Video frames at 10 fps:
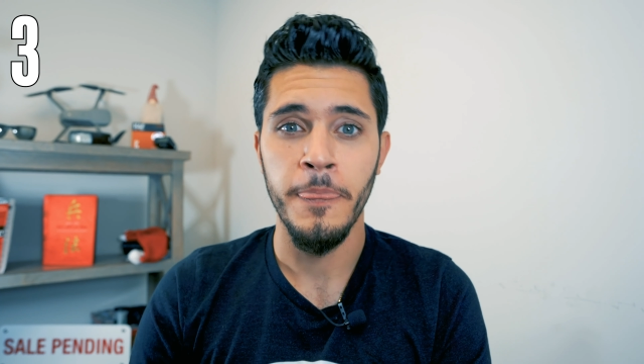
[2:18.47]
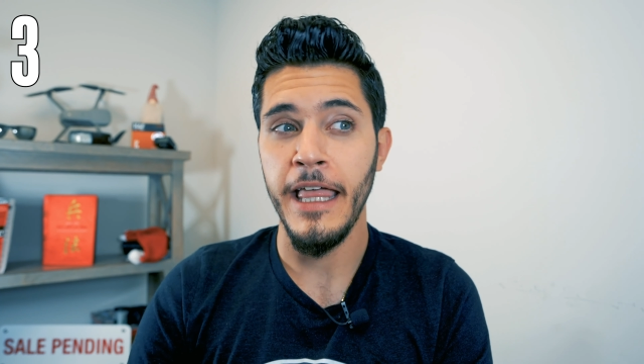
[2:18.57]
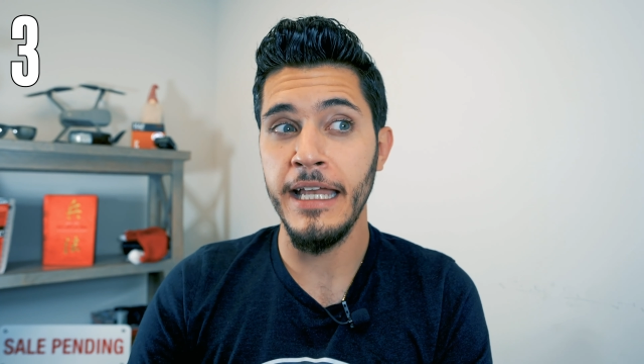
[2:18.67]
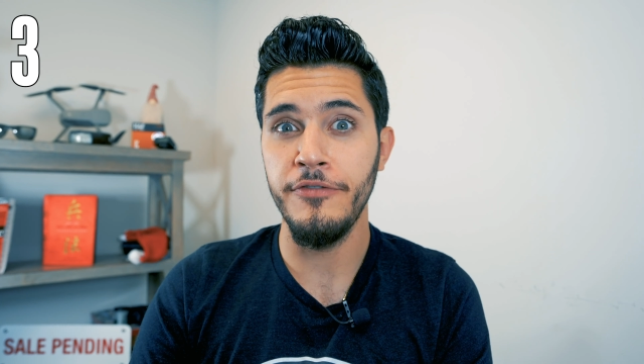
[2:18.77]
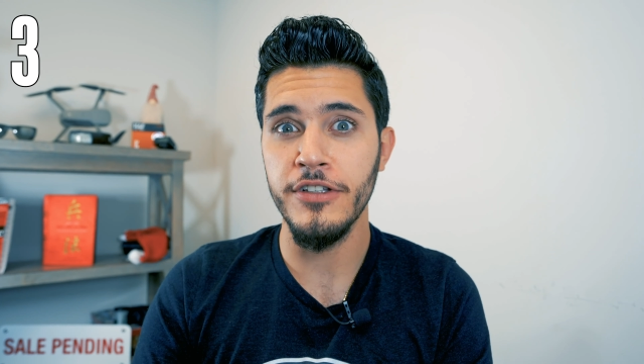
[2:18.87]

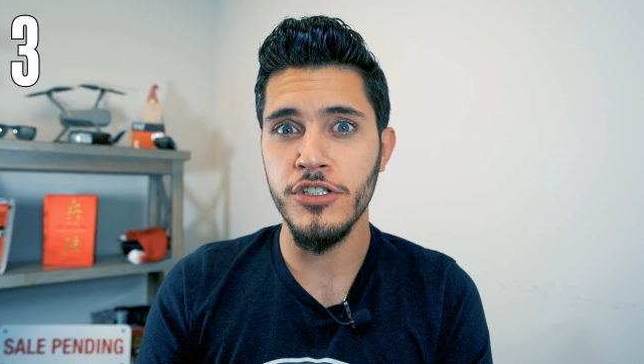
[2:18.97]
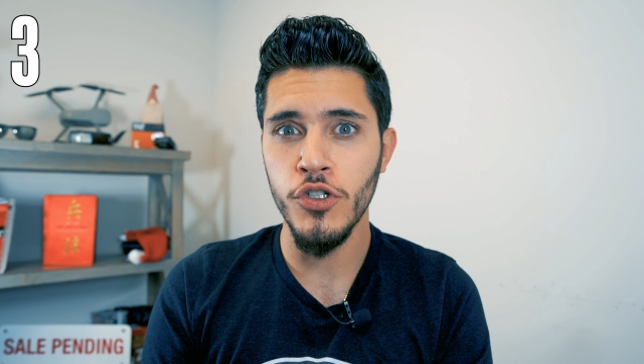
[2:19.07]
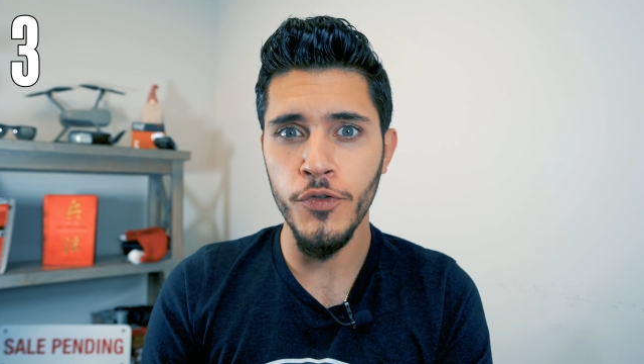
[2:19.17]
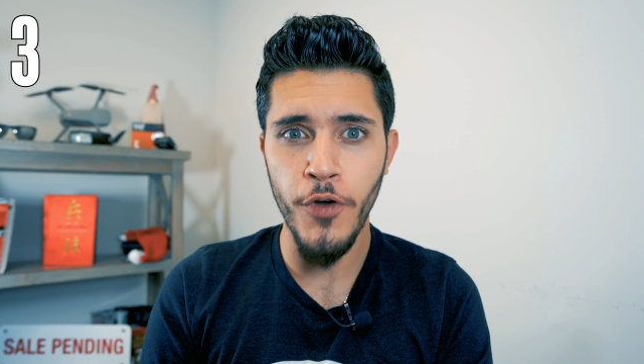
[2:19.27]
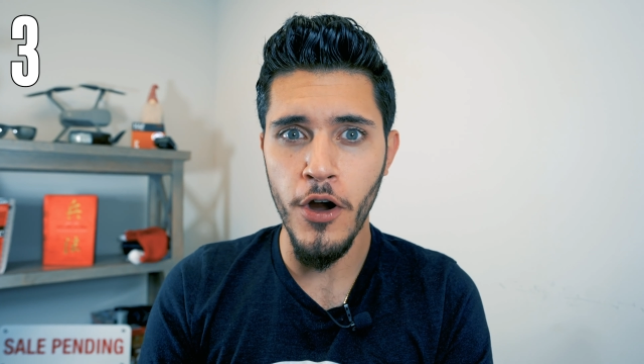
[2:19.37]
And if it's
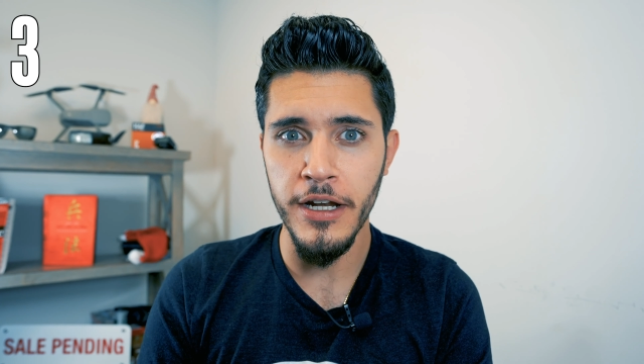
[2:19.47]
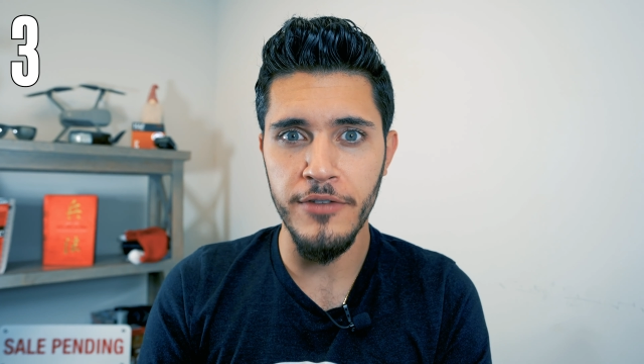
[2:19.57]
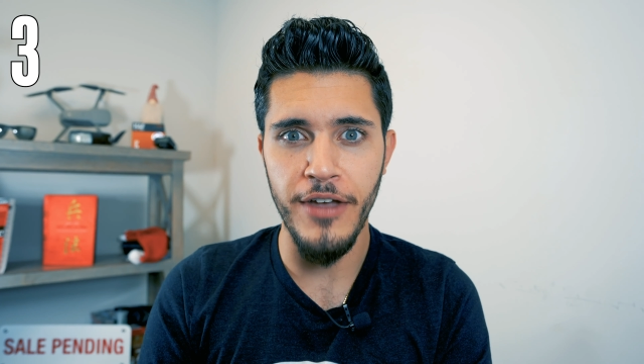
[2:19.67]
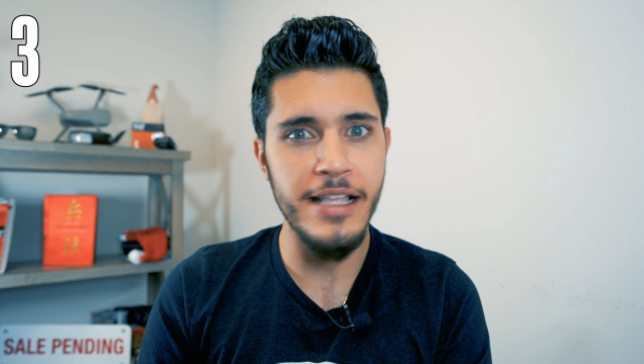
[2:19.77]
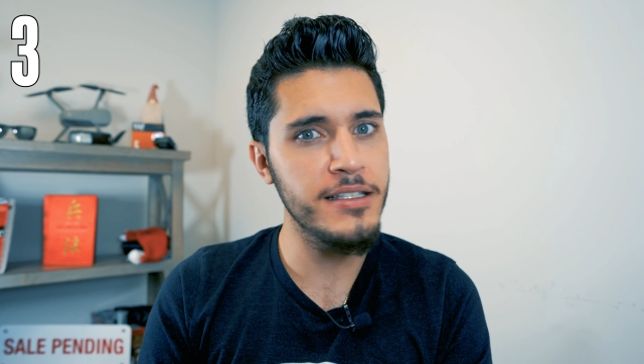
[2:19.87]
too far in
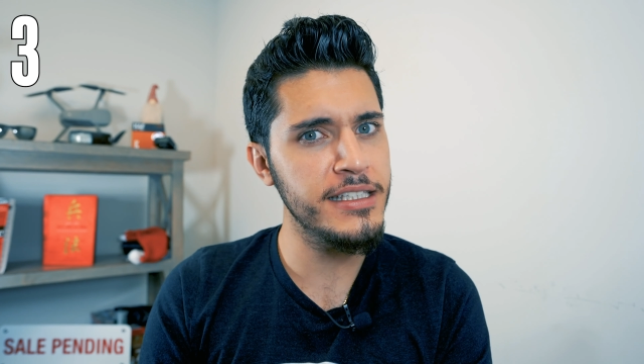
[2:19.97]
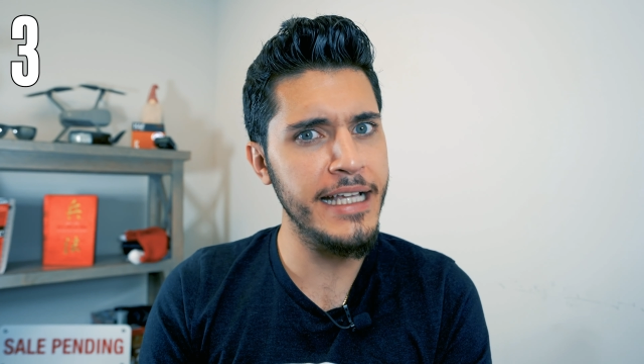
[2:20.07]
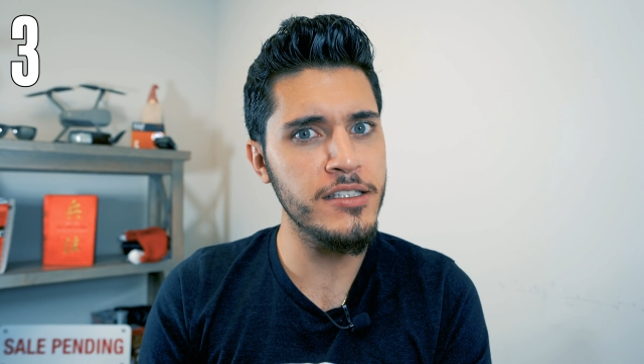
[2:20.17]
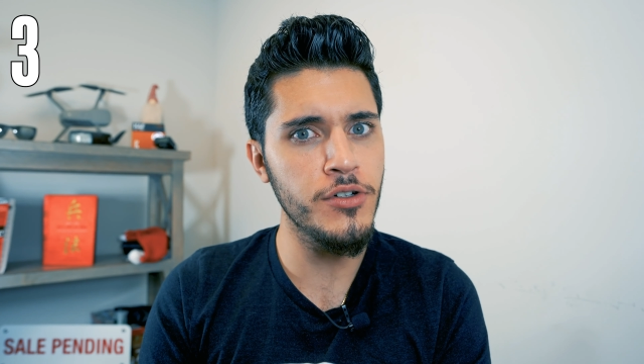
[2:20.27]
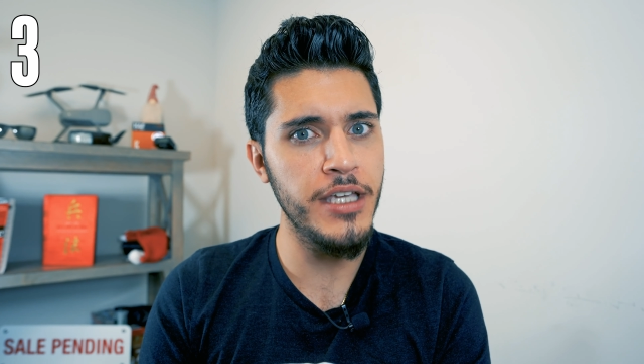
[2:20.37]
advance,
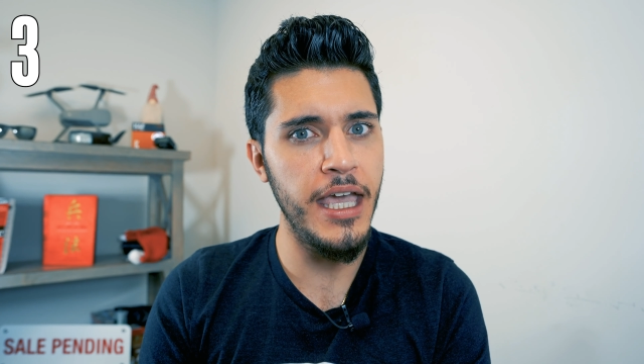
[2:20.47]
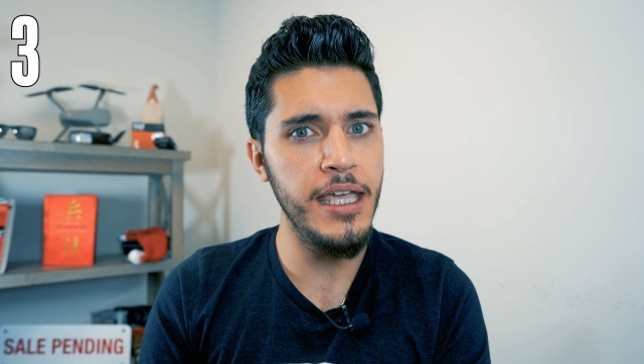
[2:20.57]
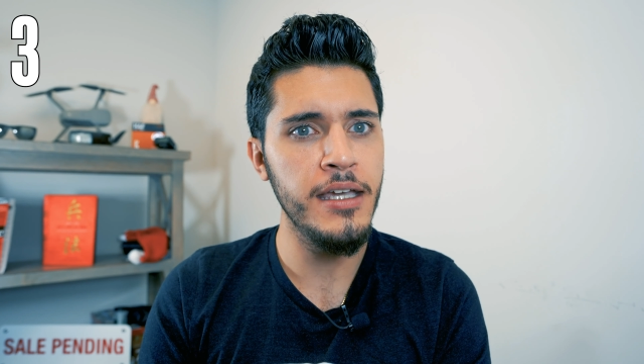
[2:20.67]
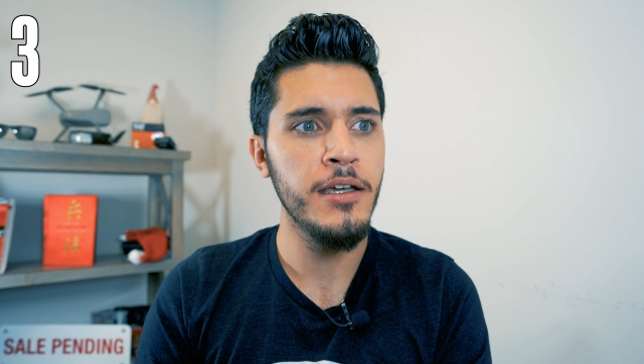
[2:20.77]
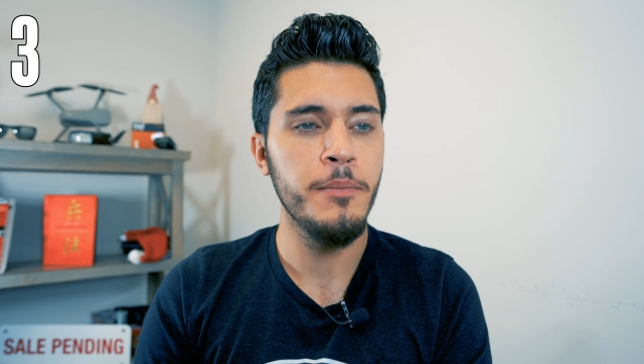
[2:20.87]
that's okay,